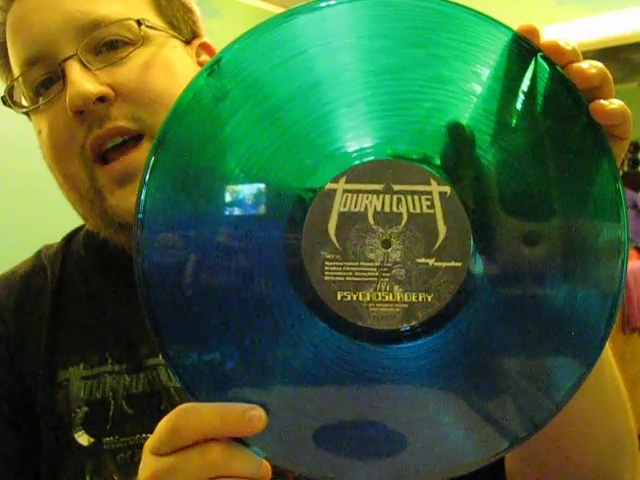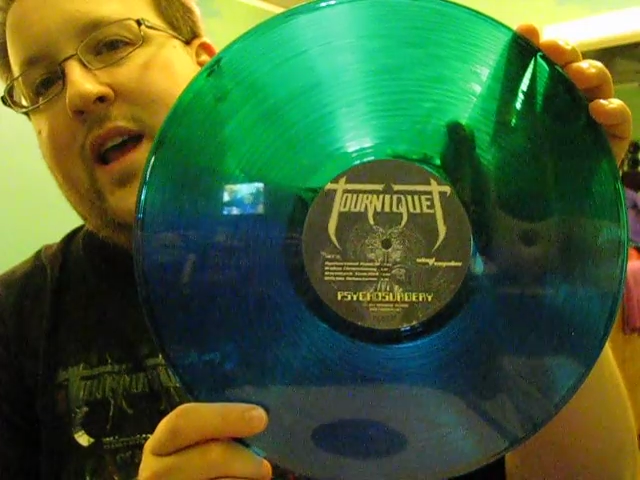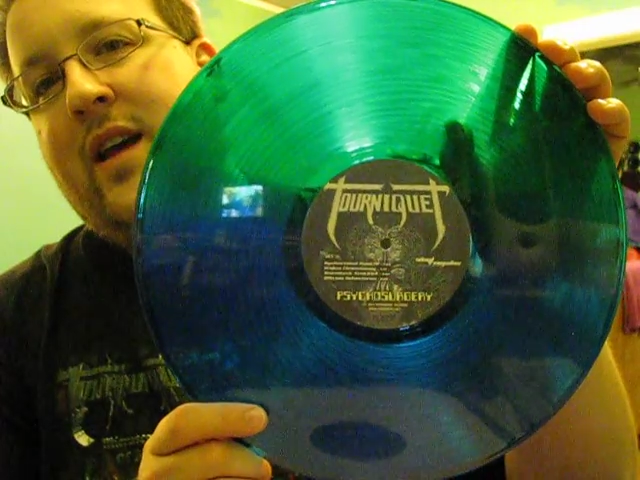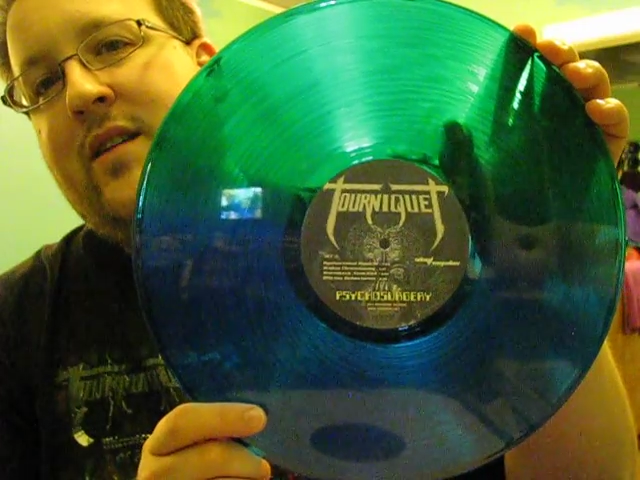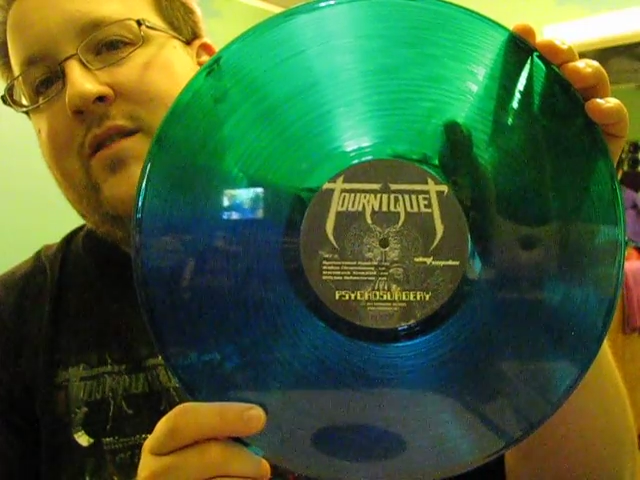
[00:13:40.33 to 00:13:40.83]

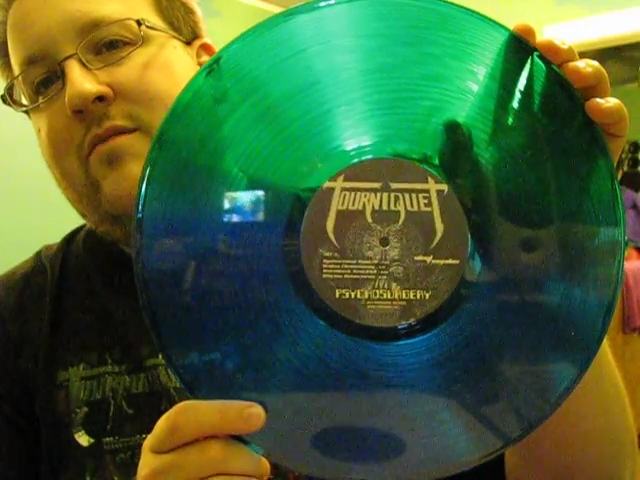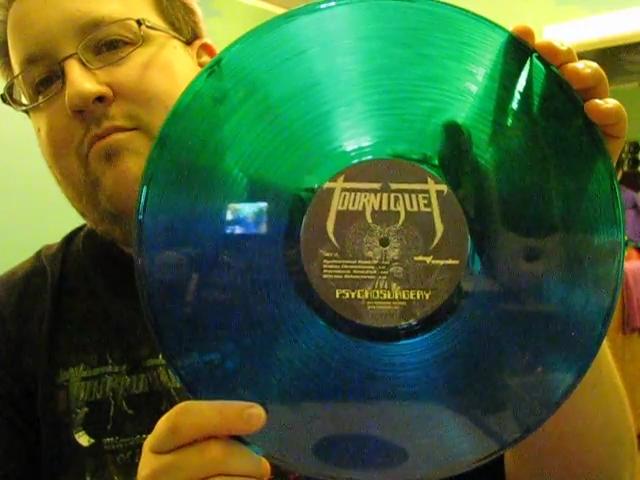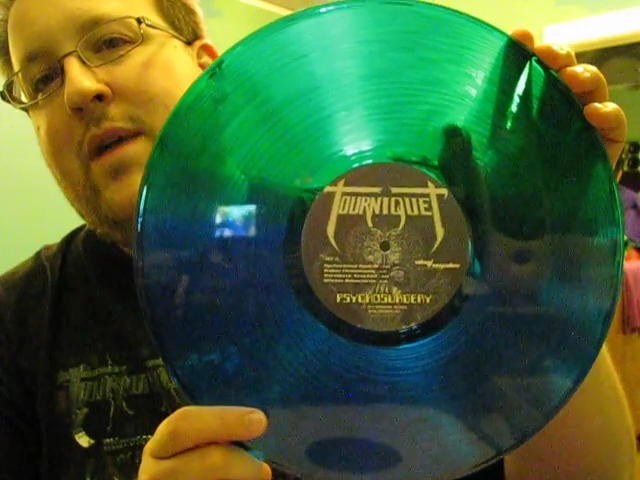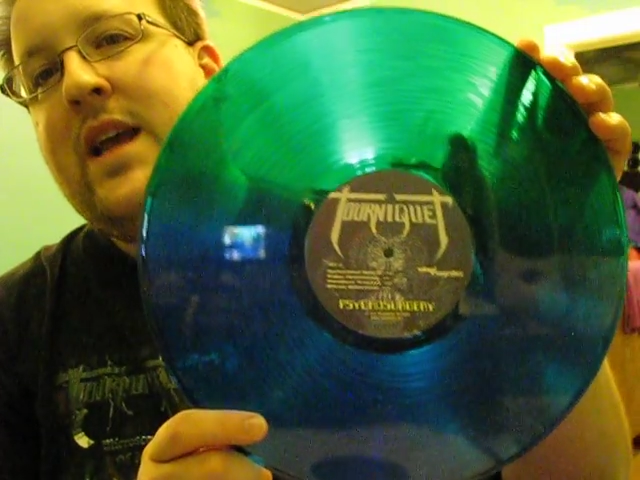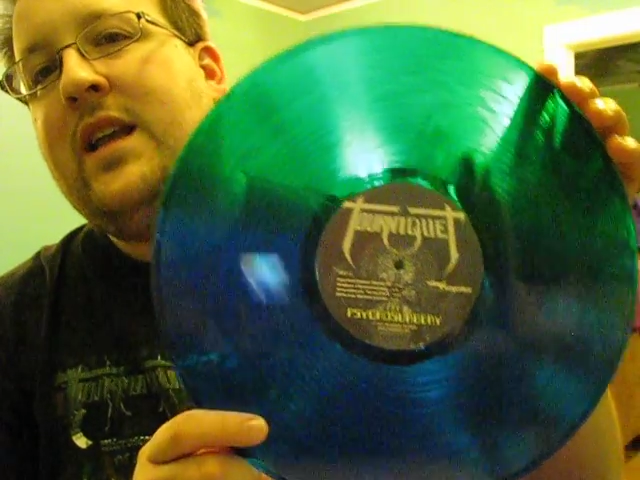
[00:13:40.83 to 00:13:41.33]
and
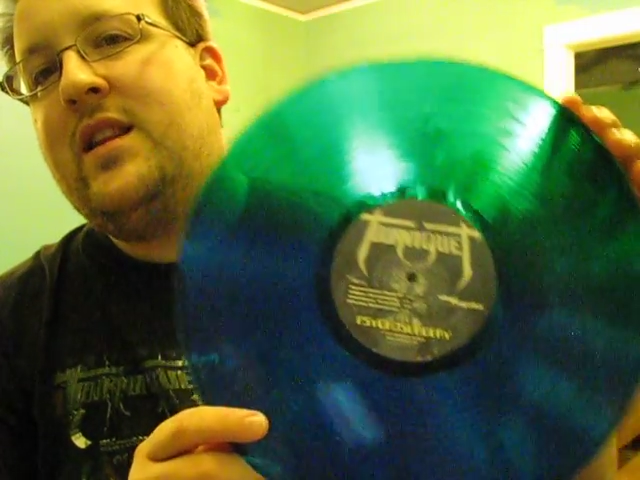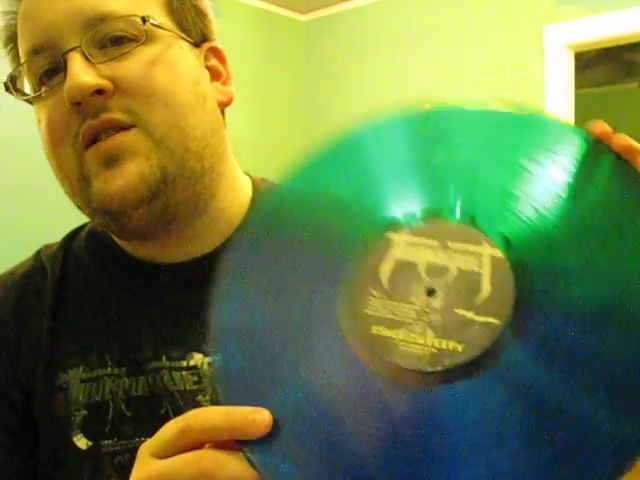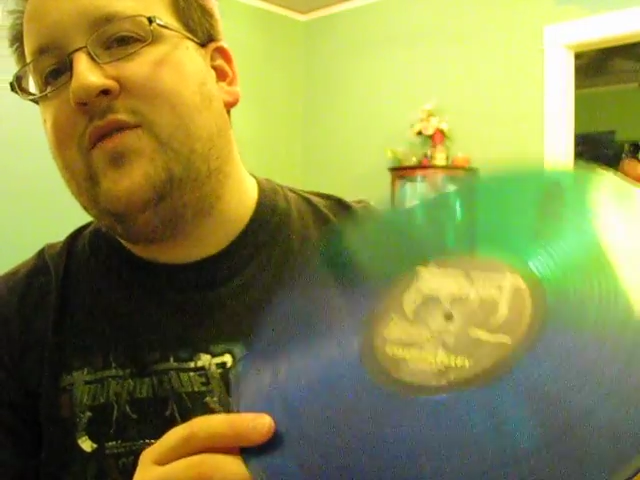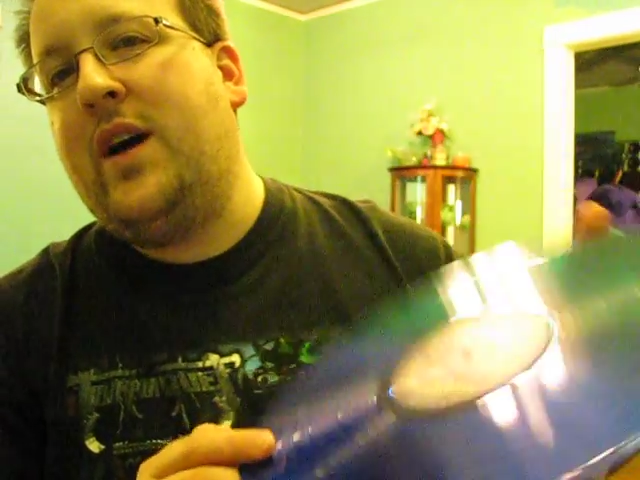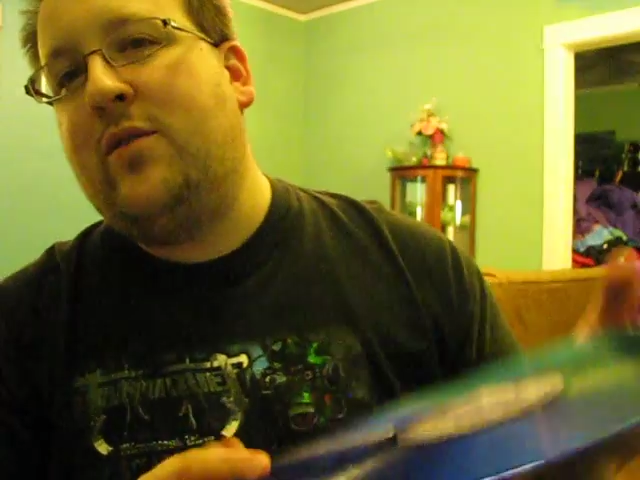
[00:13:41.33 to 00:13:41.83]
making
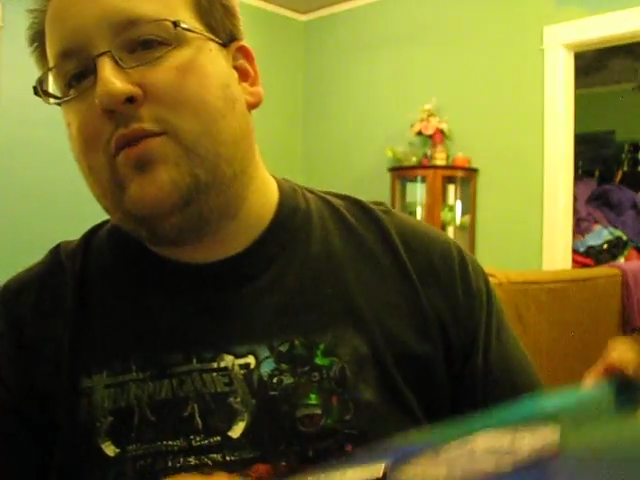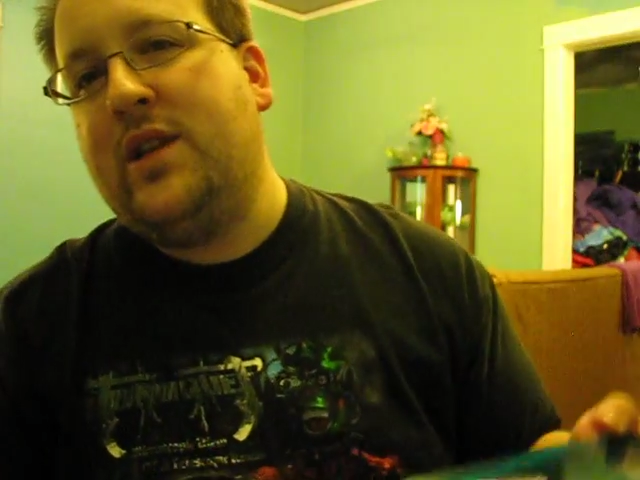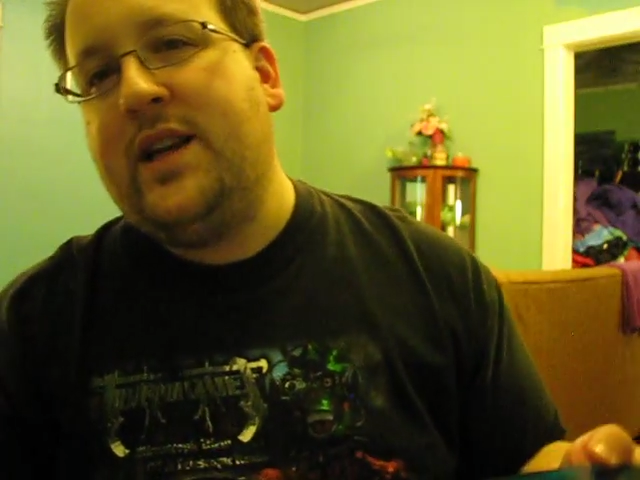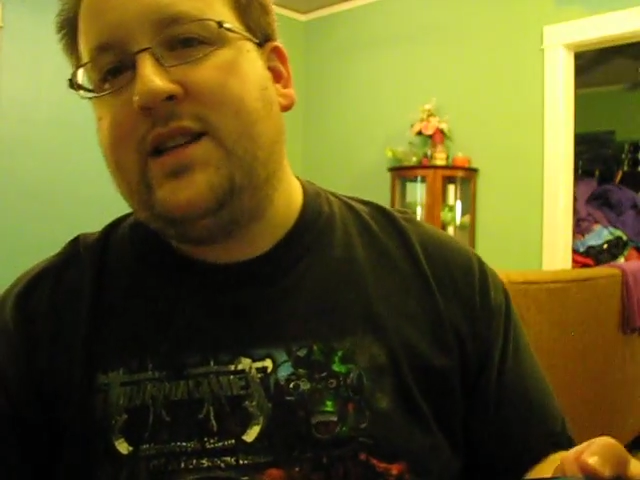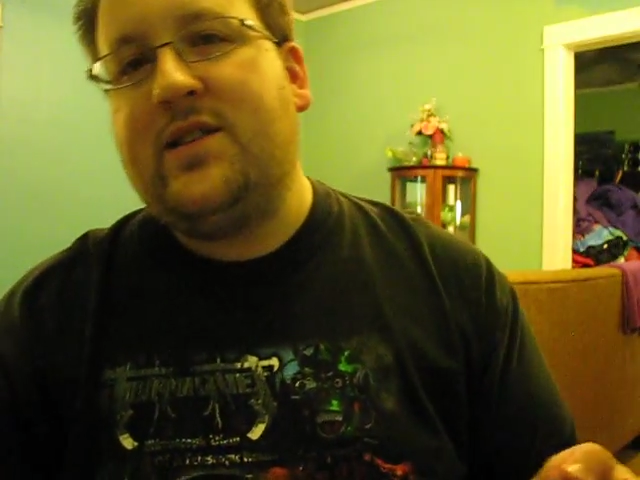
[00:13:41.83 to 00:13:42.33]
this vinyl
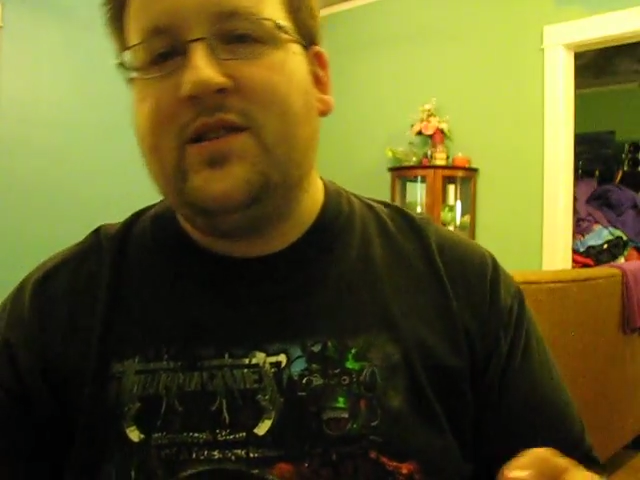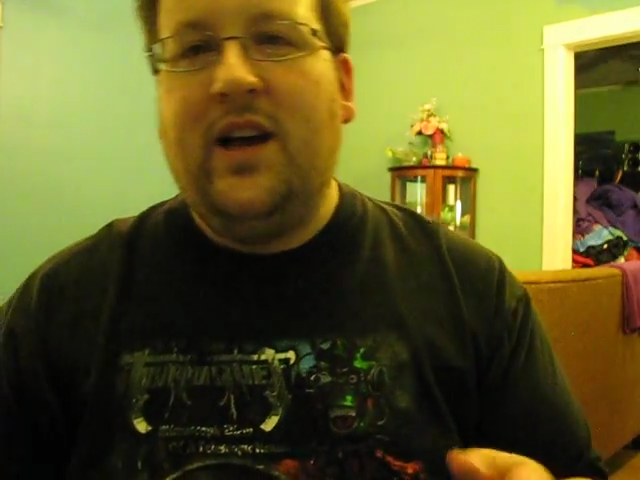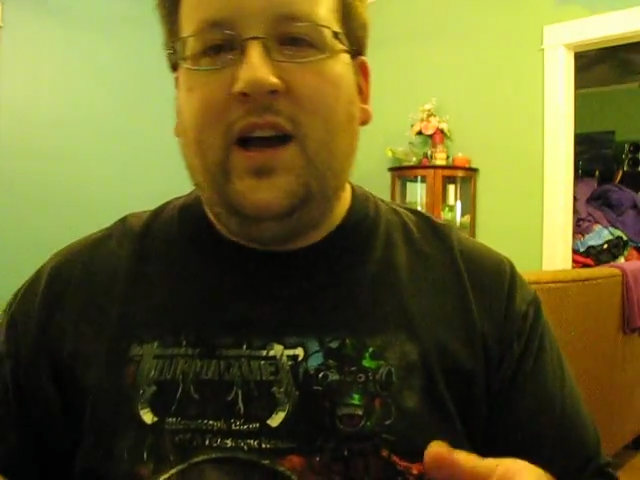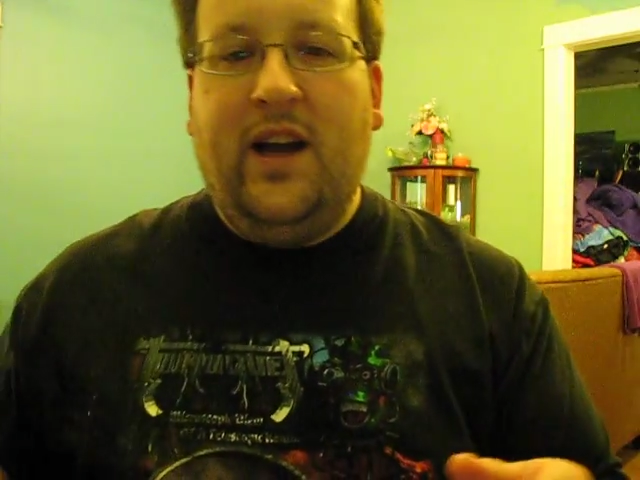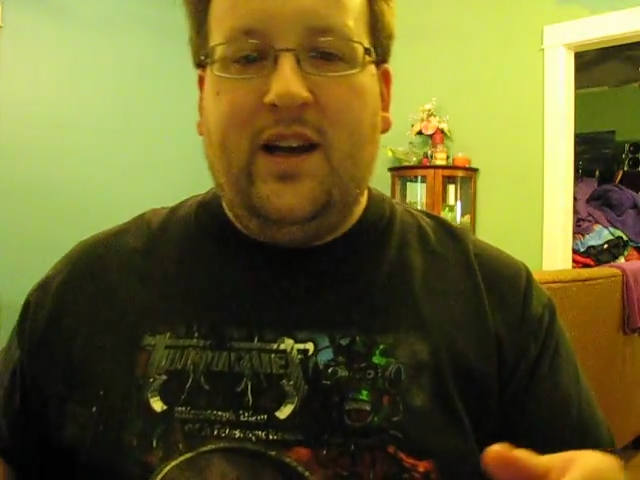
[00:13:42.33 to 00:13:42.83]
release
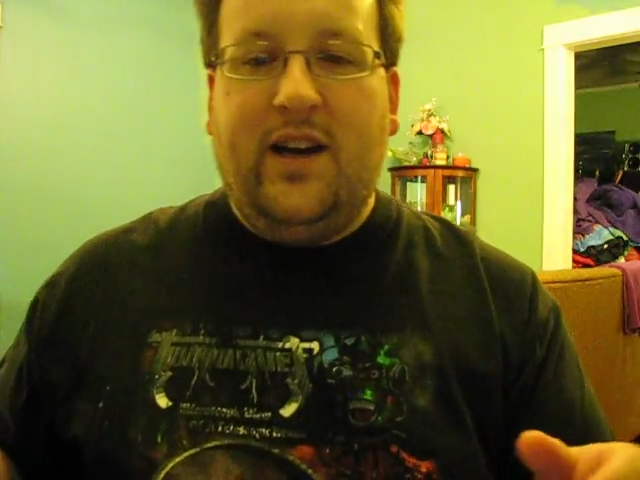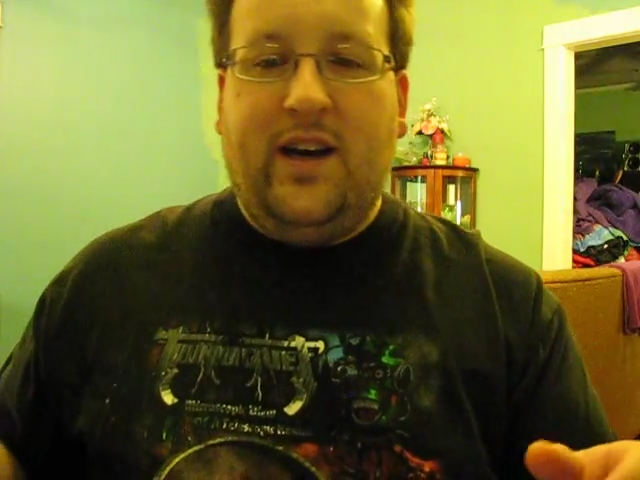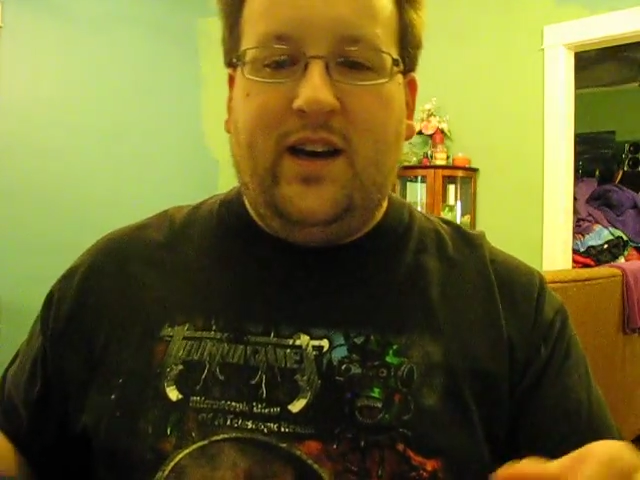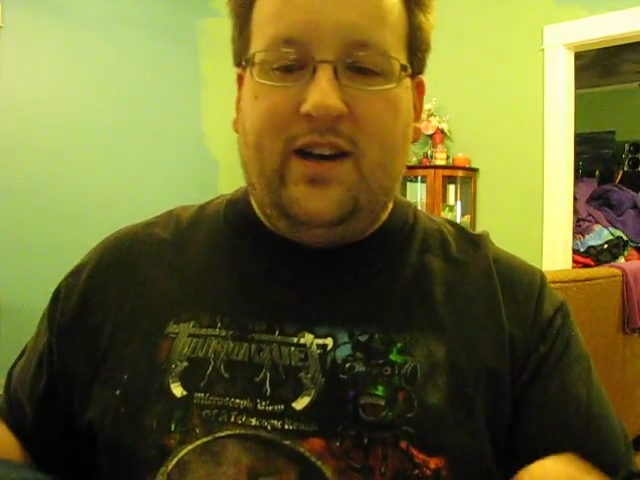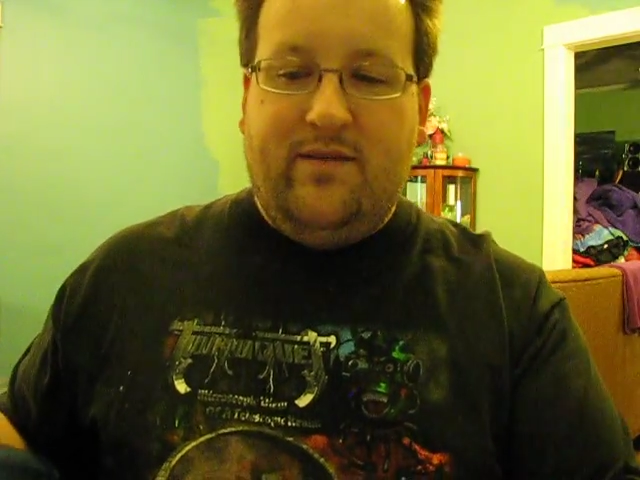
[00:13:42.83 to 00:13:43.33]

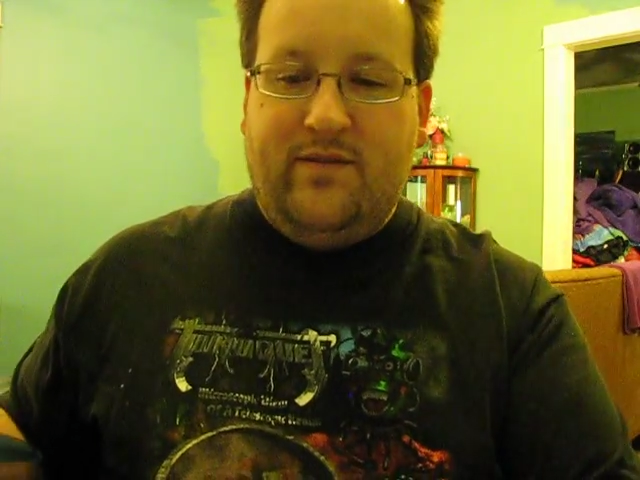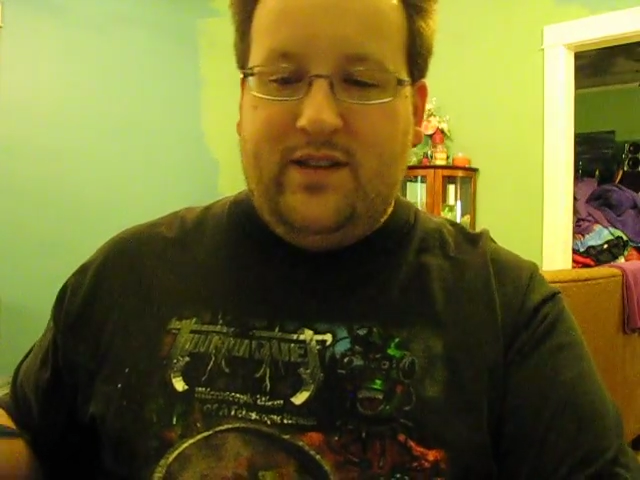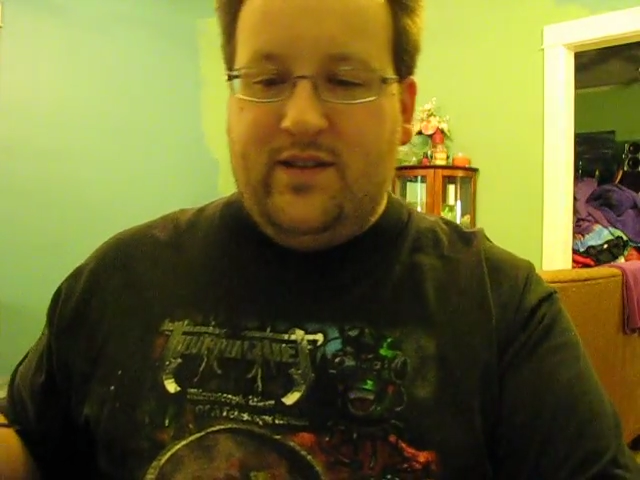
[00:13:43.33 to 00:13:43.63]
uh,